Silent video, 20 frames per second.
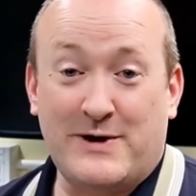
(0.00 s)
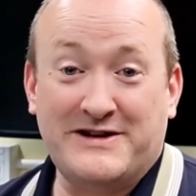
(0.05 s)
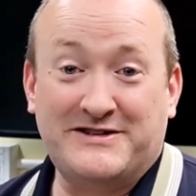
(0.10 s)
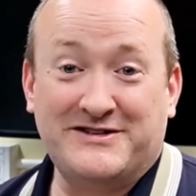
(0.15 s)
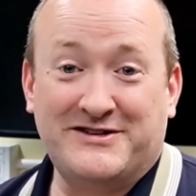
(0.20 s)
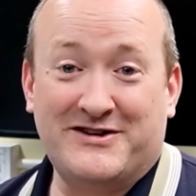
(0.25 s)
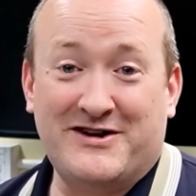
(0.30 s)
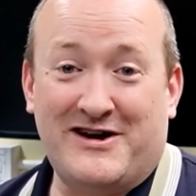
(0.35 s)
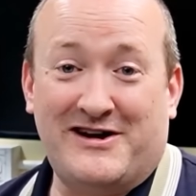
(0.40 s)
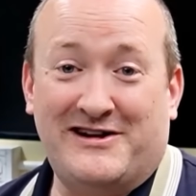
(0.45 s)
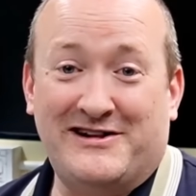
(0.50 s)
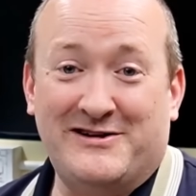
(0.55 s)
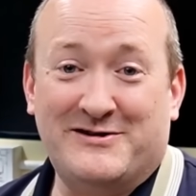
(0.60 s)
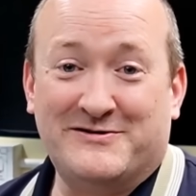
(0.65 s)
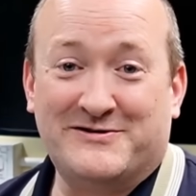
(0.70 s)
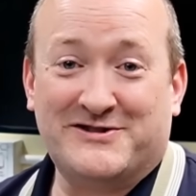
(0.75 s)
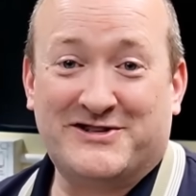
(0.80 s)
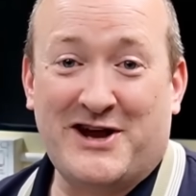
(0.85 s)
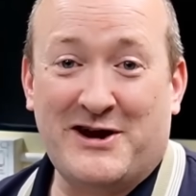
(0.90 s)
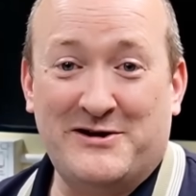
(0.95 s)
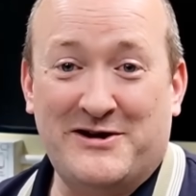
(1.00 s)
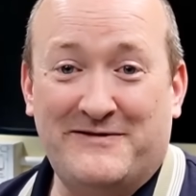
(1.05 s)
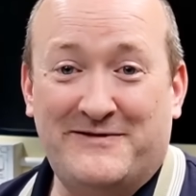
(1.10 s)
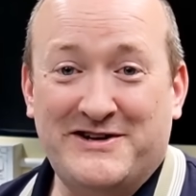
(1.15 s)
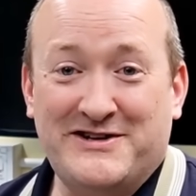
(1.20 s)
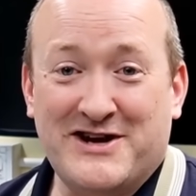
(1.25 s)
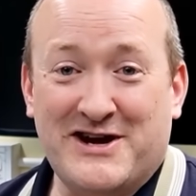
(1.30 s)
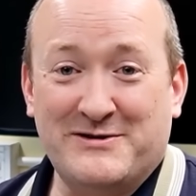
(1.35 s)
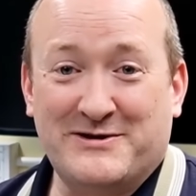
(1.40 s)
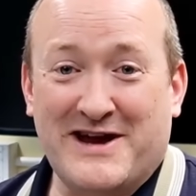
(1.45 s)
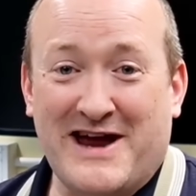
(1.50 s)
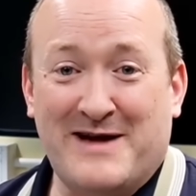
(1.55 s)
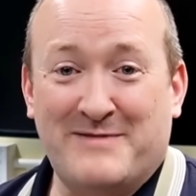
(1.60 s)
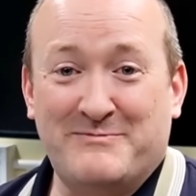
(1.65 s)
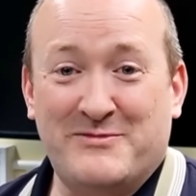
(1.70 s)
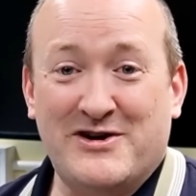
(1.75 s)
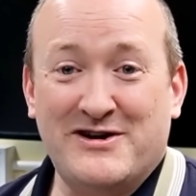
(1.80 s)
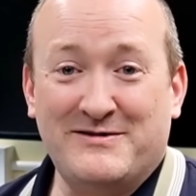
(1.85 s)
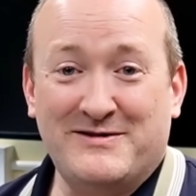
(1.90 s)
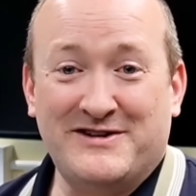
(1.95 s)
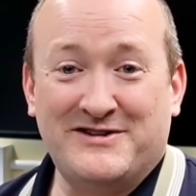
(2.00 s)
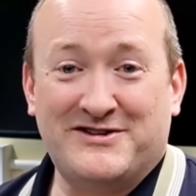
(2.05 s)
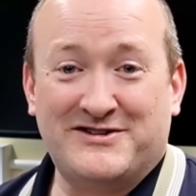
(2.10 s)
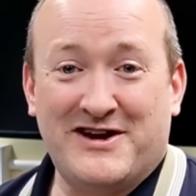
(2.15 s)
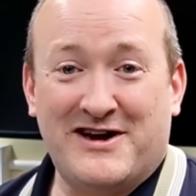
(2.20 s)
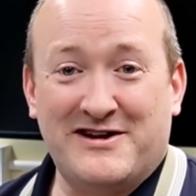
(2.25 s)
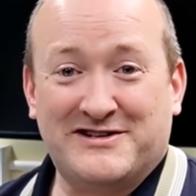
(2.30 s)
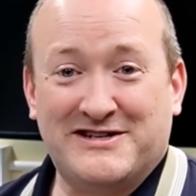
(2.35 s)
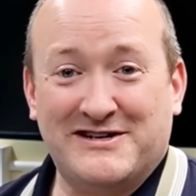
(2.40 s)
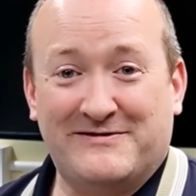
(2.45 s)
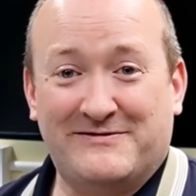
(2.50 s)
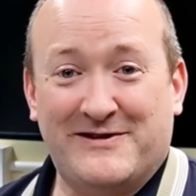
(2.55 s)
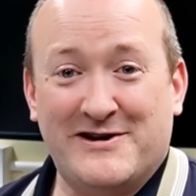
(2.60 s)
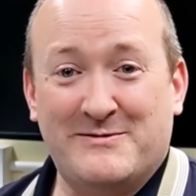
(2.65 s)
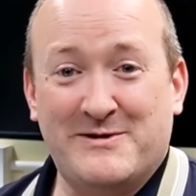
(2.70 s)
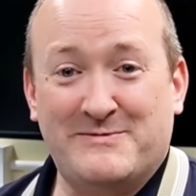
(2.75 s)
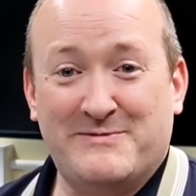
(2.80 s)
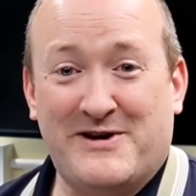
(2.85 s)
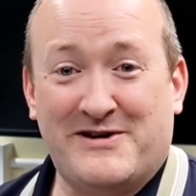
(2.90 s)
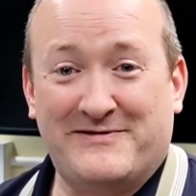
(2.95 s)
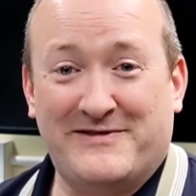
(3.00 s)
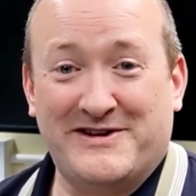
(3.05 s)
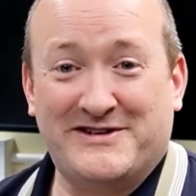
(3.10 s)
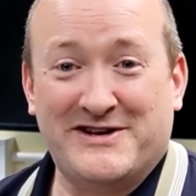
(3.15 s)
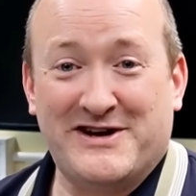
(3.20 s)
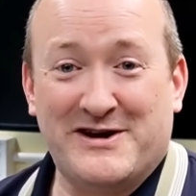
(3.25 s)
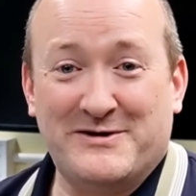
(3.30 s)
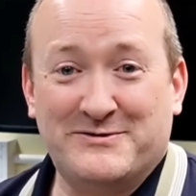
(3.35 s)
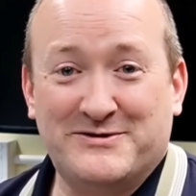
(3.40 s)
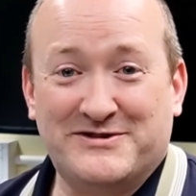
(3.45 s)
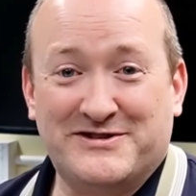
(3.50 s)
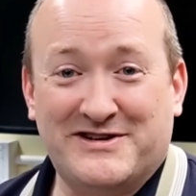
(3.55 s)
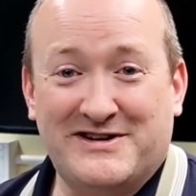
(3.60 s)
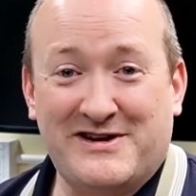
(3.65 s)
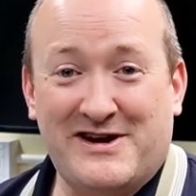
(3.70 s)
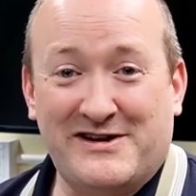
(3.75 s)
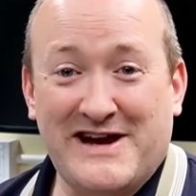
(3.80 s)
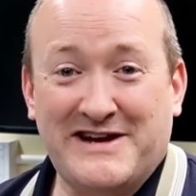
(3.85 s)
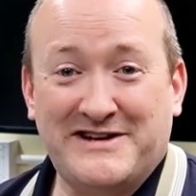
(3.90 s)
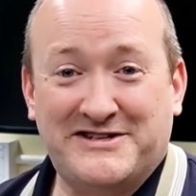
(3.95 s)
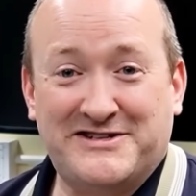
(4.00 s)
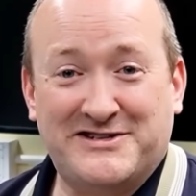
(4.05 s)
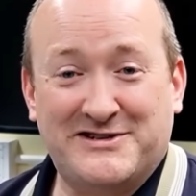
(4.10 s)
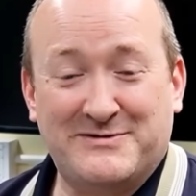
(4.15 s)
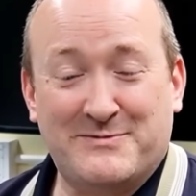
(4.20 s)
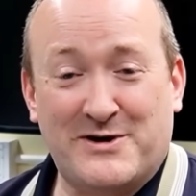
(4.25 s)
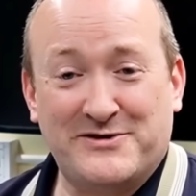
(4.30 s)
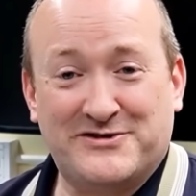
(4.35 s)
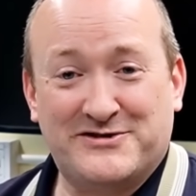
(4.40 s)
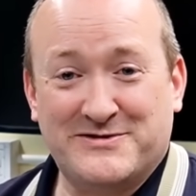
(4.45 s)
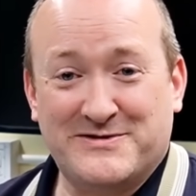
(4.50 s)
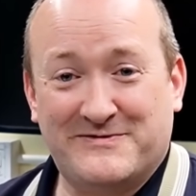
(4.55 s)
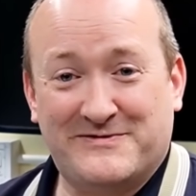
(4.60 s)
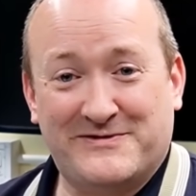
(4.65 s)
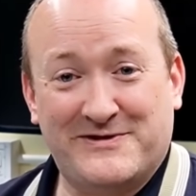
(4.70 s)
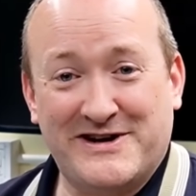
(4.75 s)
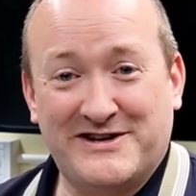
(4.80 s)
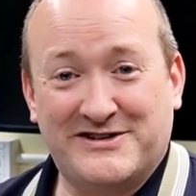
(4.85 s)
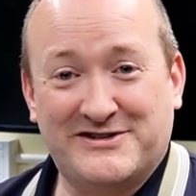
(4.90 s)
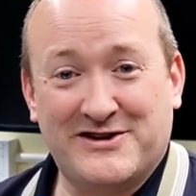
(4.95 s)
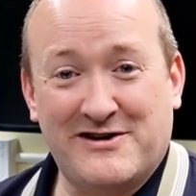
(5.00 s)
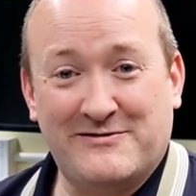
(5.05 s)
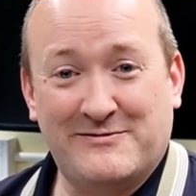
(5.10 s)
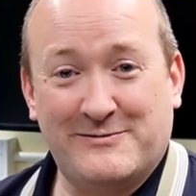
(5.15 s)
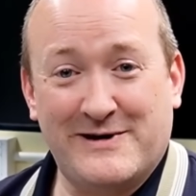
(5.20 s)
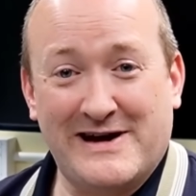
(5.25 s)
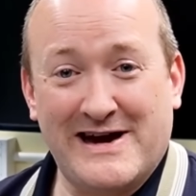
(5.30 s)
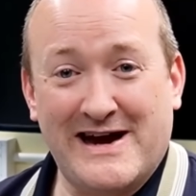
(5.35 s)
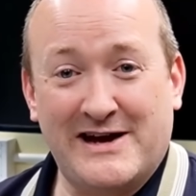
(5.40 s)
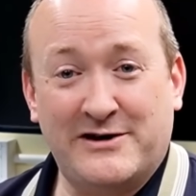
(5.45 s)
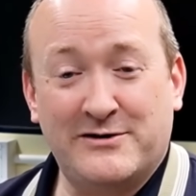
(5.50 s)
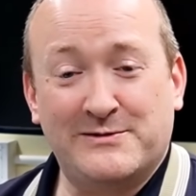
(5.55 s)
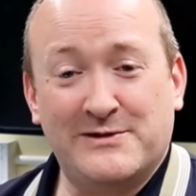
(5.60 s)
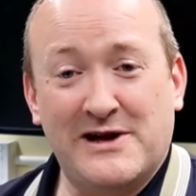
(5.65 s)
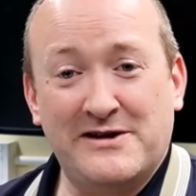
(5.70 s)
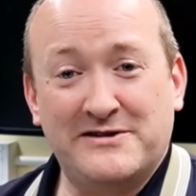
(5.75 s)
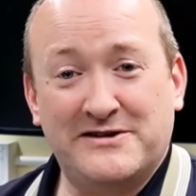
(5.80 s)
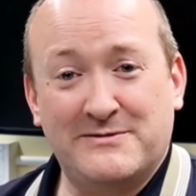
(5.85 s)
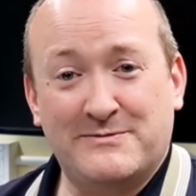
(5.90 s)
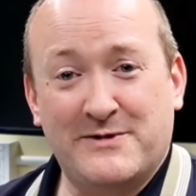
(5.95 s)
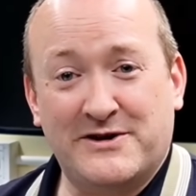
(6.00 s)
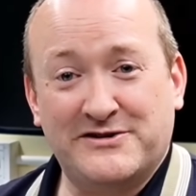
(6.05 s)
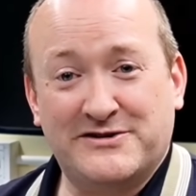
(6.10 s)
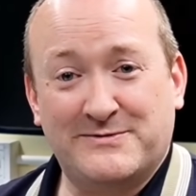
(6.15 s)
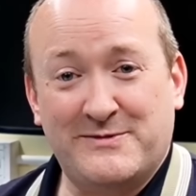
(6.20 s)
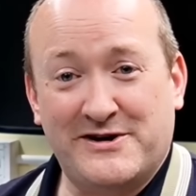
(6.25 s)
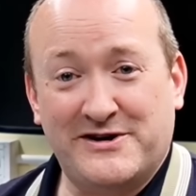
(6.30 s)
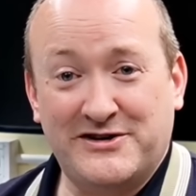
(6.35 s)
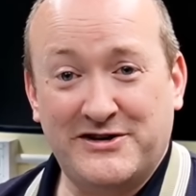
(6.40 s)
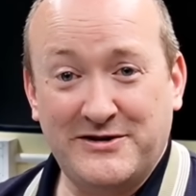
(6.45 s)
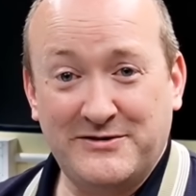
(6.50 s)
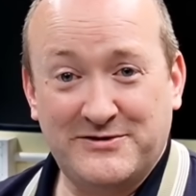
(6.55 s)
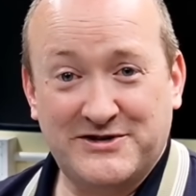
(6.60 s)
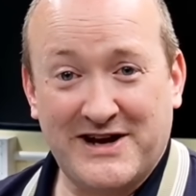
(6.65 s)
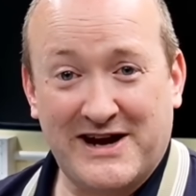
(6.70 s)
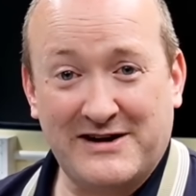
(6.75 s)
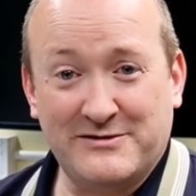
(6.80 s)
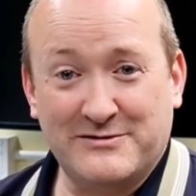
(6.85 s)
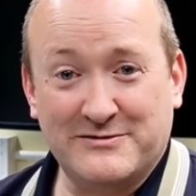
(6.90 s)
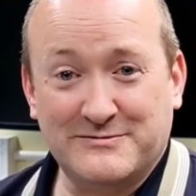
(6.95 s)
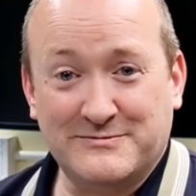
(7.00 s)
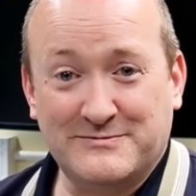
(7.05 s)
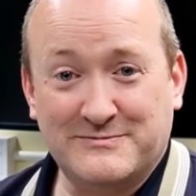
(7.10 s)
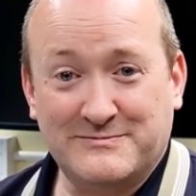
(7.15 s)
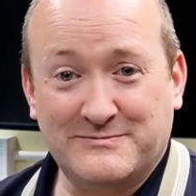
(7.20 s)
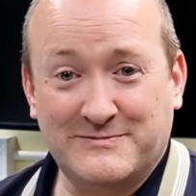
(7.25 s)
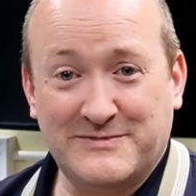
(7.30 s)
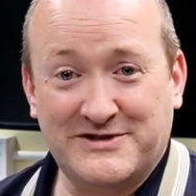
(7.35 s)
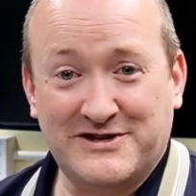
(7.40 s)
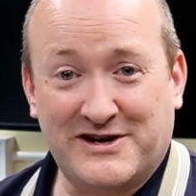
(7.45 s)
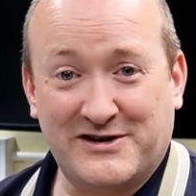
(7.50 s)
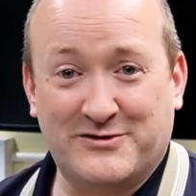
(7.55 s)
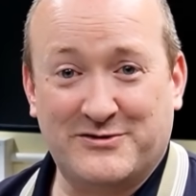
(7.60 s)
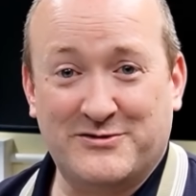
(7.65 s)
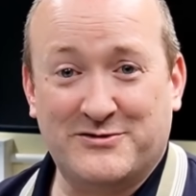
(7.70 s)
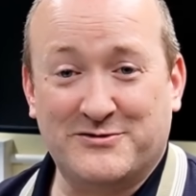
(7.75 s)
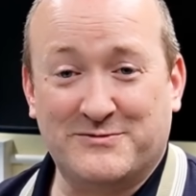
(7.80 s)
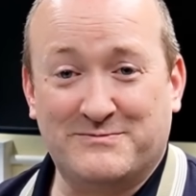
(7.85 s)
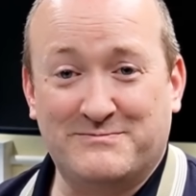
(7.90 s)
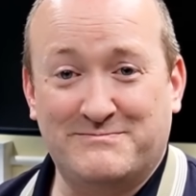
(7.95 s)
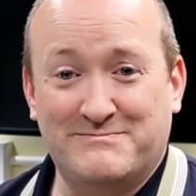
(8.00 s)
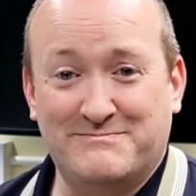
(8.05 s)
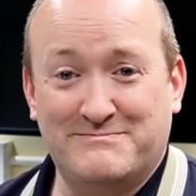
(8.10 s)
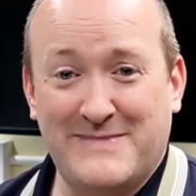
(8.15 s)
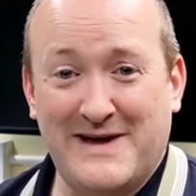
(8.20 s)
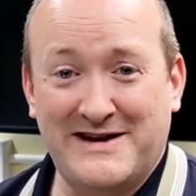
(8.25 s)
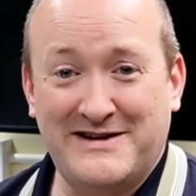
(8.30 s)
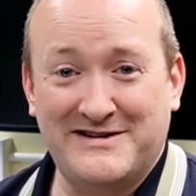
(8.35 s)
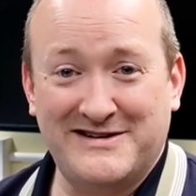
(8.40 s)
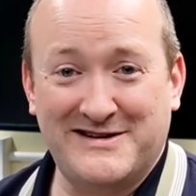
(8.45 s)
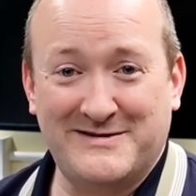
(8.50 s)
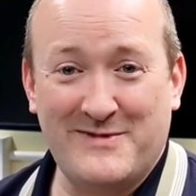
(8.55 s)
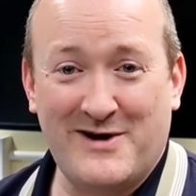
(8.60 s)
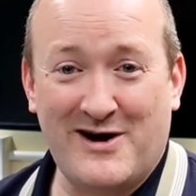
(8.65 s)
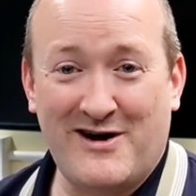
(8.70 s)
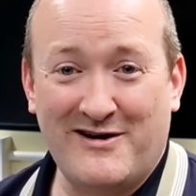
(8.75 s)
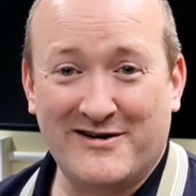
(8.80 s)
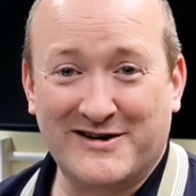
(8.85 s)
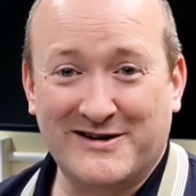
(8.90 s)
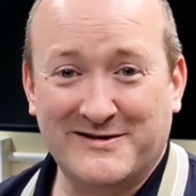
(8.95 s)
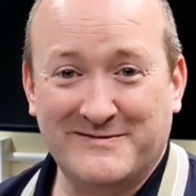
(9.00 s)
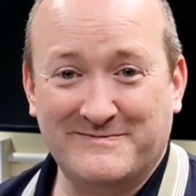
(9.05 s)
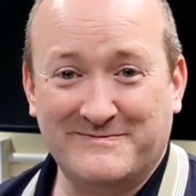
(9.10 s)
I went and got a little Sony video camera and started filming my videos, and I edited them on some free software and uploaded them onto my new channel, which I called Mend It Mark.